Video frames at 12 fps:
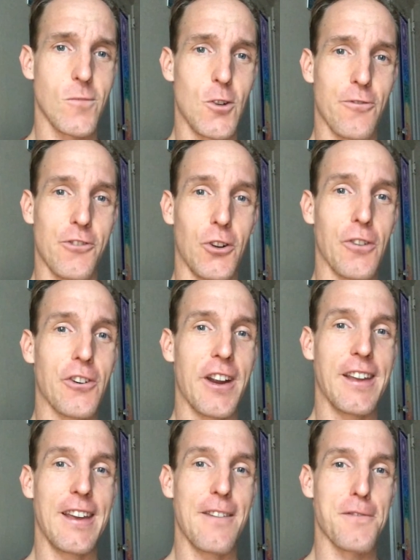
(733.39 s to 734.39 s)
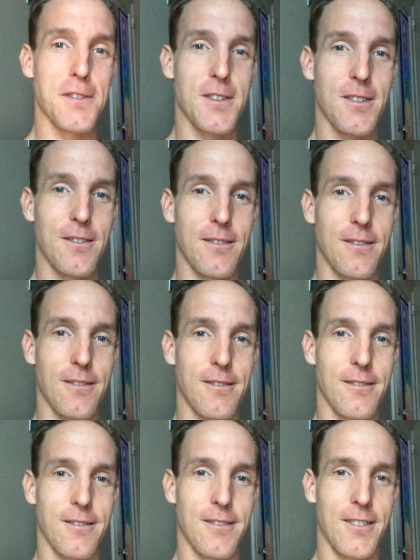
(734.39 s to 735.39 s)
You're full of great gifts.
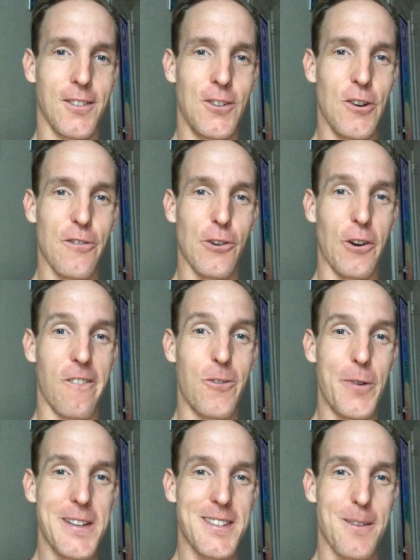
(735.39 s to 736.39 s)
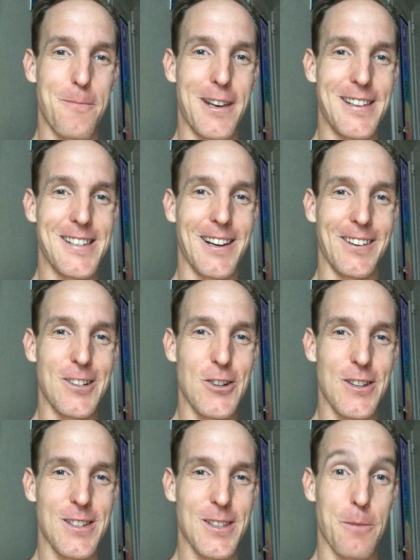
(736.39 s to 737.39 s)
You're full of wisdom and
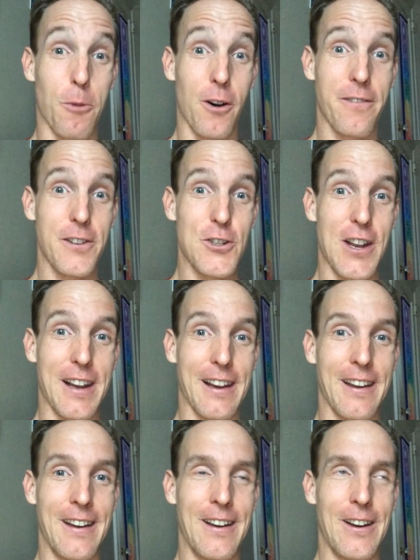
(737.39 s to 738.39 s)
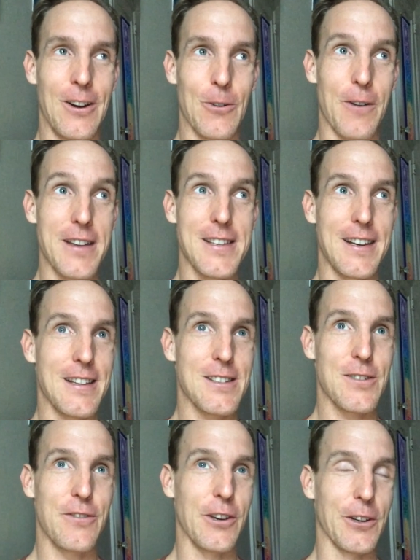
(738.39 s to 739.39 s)
intelligence. The morphogenic
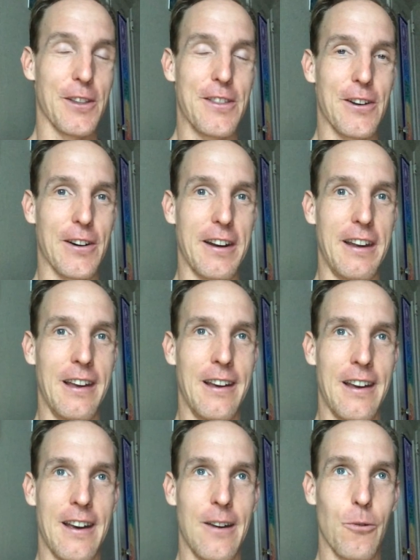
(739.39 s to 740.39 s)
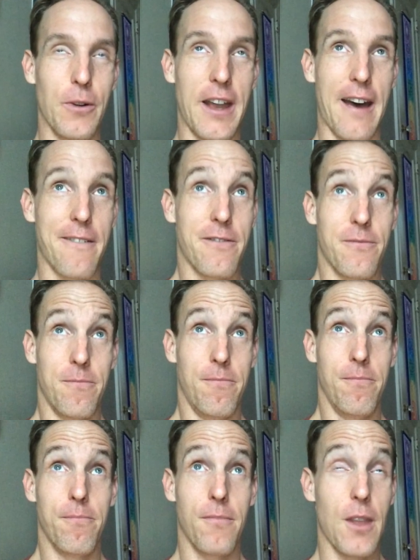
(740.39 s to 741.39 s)
resonance field theory
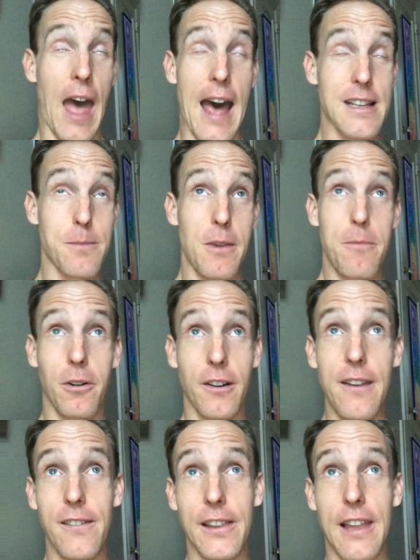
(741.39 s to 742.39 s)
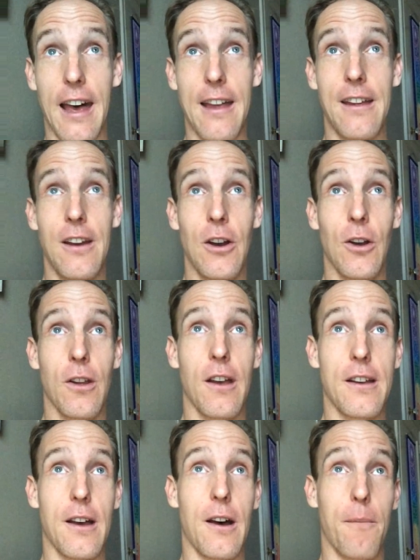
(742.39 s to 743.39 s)
has me believing that
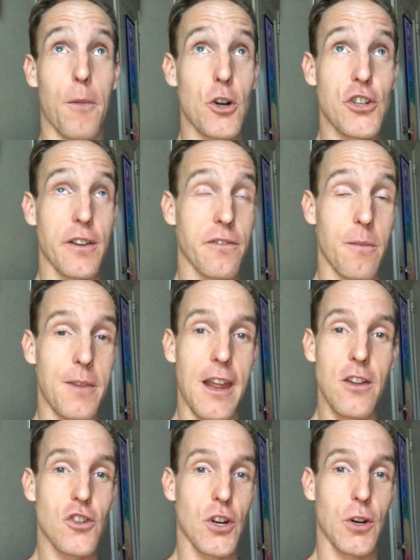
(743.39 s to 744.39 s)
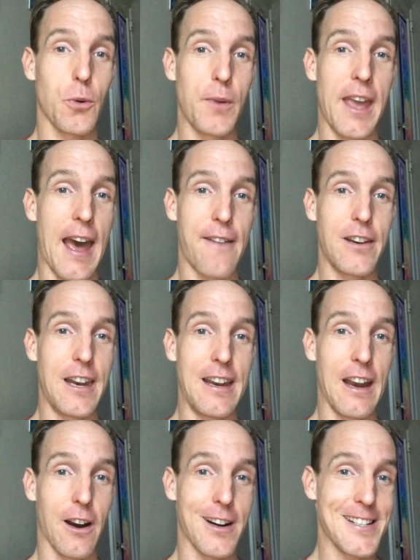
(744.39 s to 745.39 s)
emerging from nature, we have an
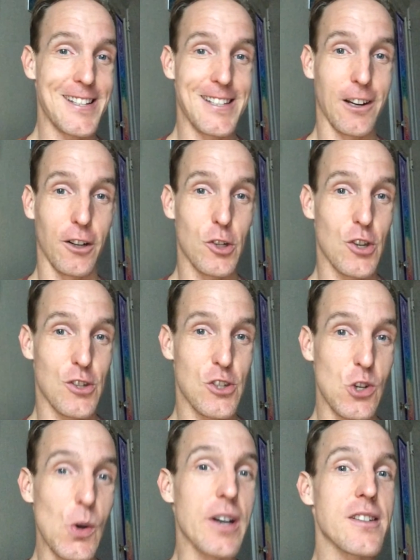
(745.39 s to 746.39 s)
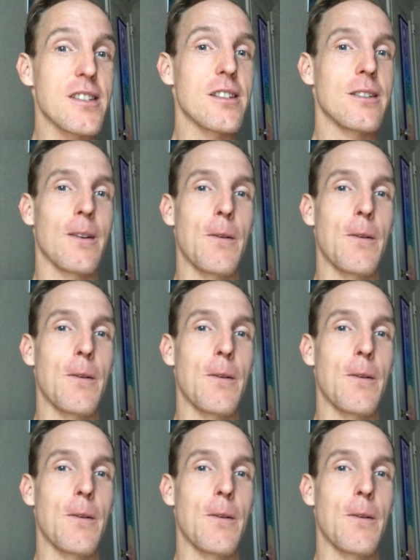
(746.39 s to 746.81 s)
inherent intelligence to us.